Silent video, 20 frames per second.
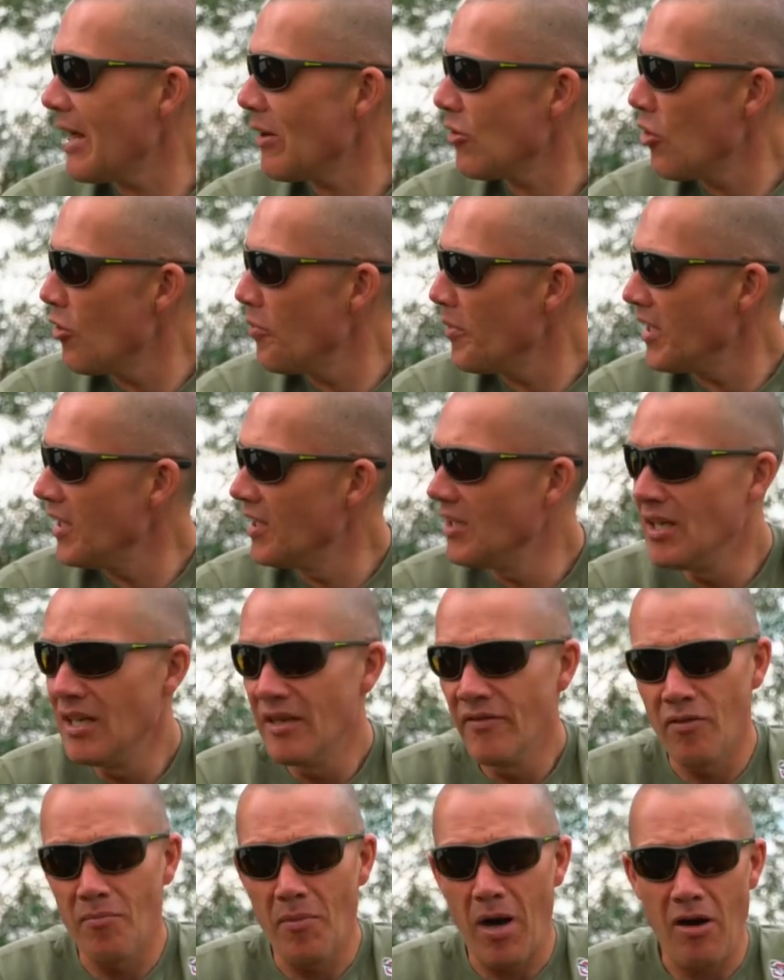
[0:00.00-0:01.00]
and you'll
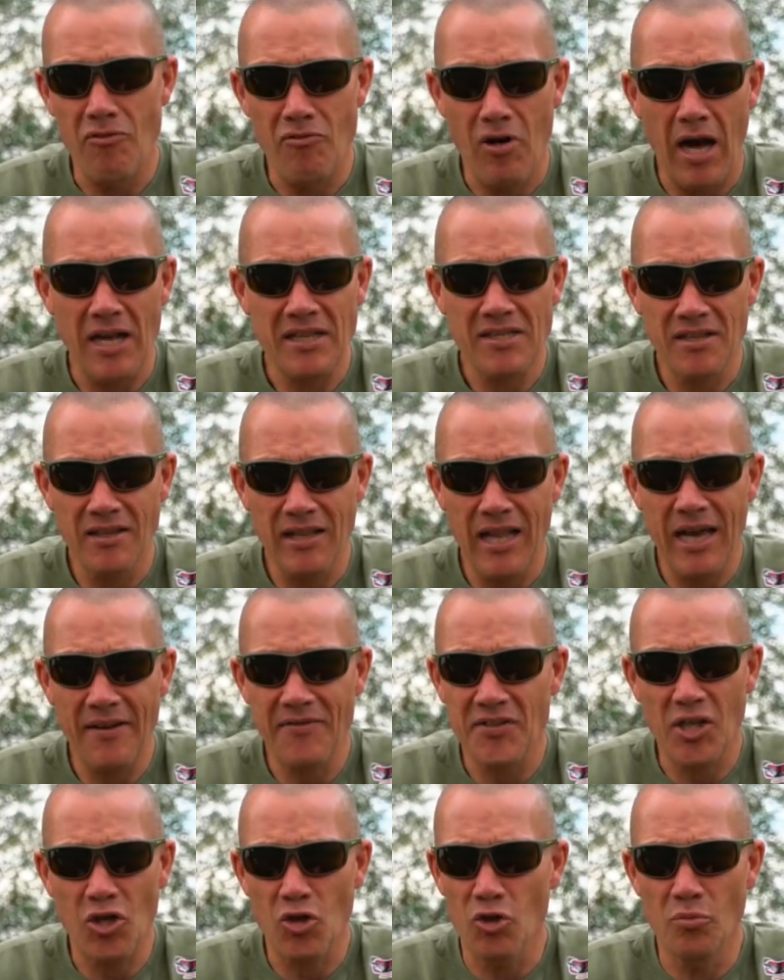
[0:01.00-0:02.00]
catch. And we've proved
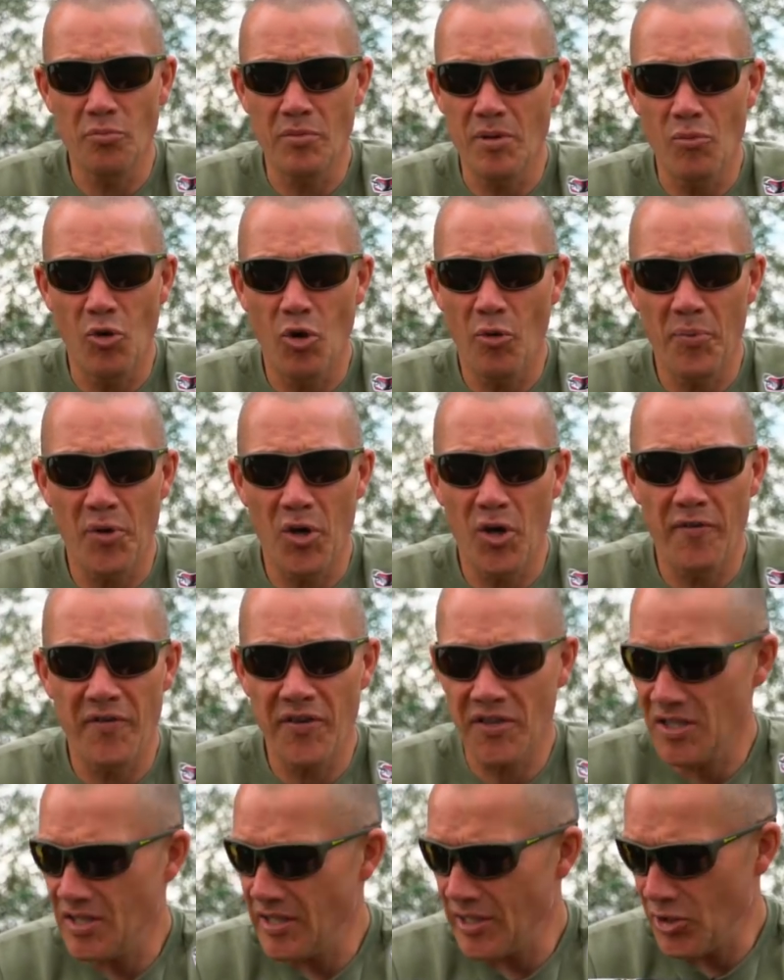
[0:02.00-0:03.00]
that and we'll carry
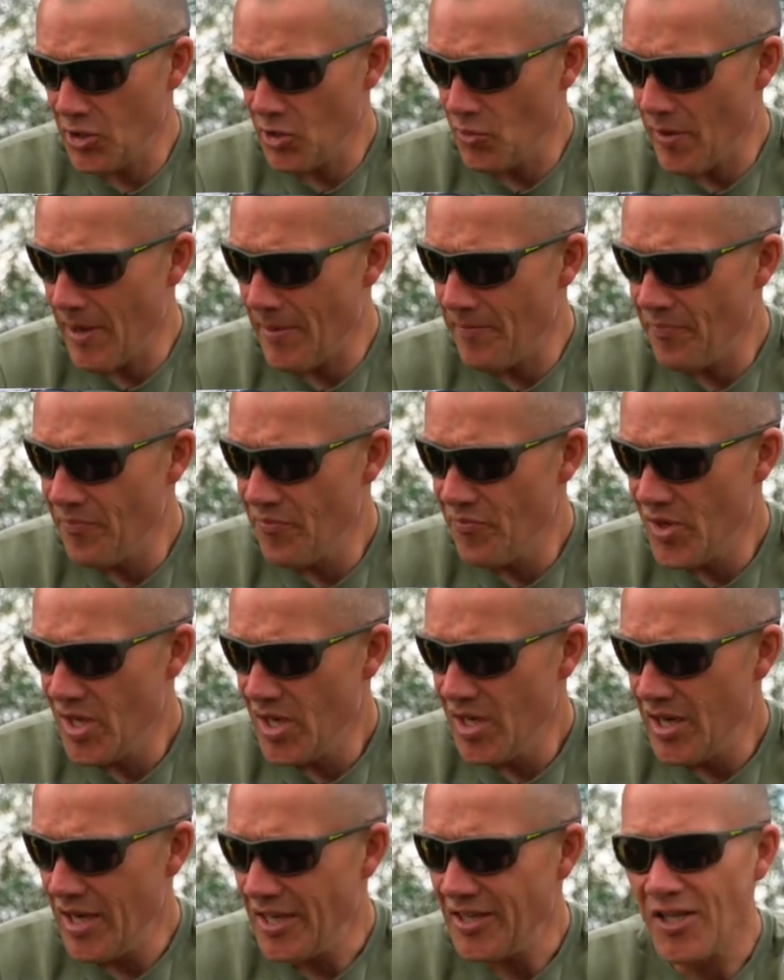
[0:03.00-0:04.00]
on proving that. You look at
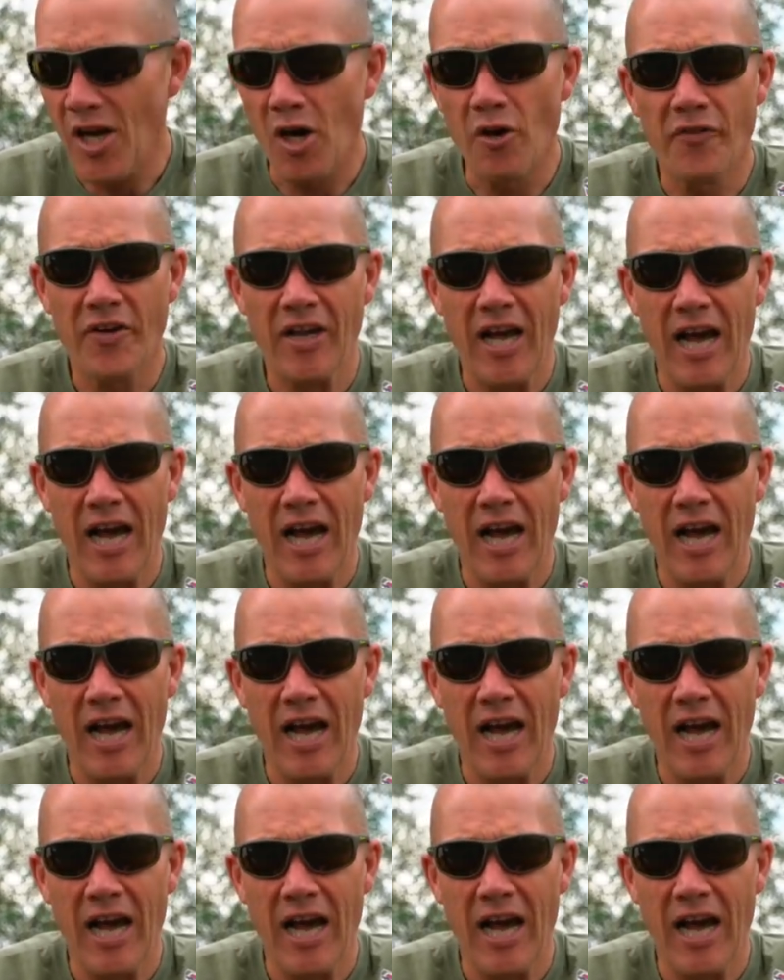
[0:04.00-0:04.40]
people like